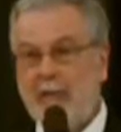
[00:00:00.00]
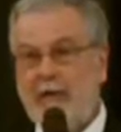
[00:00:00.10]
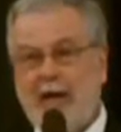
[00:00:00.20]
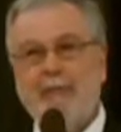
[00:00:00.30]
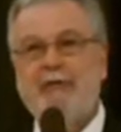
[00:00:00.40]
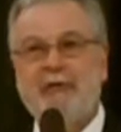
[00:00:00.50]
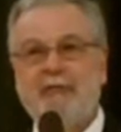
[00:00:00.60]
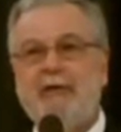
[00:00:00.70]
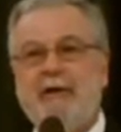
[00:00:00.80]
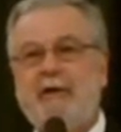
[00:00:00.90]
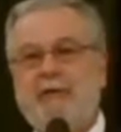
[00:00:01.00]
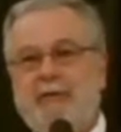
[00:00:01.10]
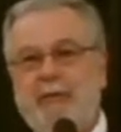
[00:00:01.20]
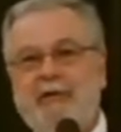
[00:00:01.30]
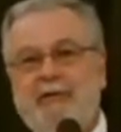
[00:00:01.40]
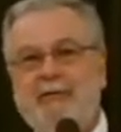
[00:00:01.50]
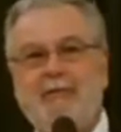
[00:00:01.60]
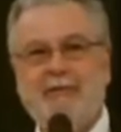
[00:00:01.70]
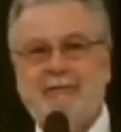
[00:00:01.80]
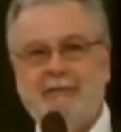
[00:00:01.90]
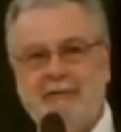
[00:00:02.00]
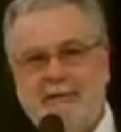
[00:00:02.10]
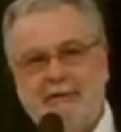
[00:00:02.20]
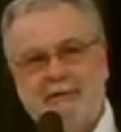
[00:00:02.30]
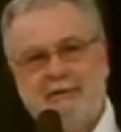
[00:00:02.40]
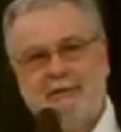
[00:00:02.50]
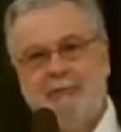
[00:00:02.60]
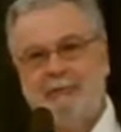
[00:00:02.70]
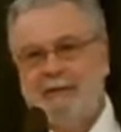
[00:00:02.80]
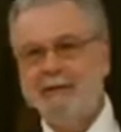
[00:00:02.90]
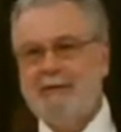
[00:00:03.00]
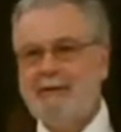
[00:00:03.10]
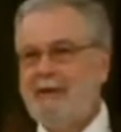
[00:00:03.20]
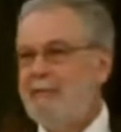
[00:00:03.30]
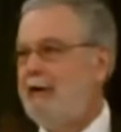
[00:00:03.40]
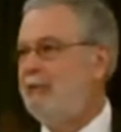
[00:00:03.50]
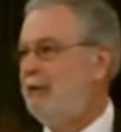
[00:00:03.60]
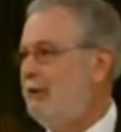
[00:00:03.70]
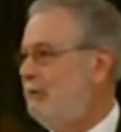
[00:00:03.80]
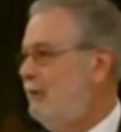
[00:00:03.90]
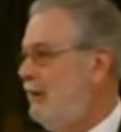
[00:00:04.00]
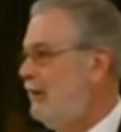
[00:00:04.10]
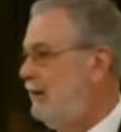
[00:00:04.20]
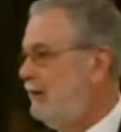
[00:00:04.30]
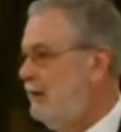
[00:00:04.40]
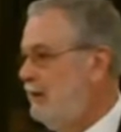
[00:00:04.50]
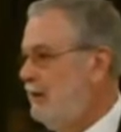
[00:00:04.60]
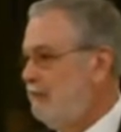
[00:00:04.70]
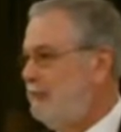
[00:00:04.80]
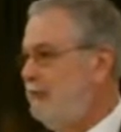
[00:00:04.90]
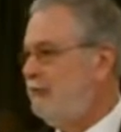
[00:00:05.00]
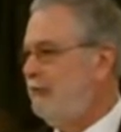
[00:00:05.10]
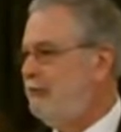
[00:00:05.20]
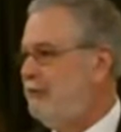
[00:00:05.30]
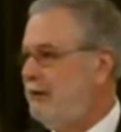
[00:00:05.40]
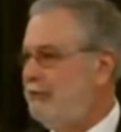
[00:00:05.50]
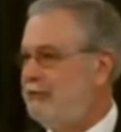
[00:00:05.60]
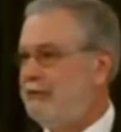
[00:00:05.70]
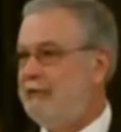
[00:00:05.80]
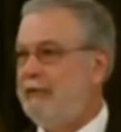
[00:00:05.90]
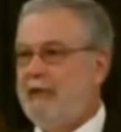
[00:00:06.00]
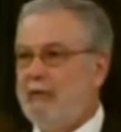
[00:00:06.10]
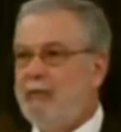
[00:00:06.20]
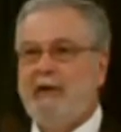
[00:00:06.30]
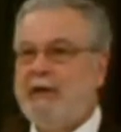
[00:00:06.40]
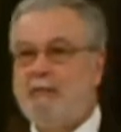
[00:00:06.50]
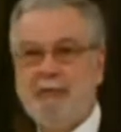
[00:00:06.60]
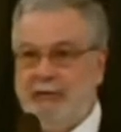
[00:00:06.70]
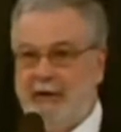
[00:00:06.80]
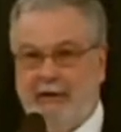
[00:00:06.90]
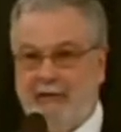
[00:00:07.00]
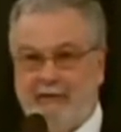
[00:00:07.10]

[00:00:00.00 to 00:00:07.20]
Now, what happens every year, and the reason statistics don't come out right away from the association, is we get input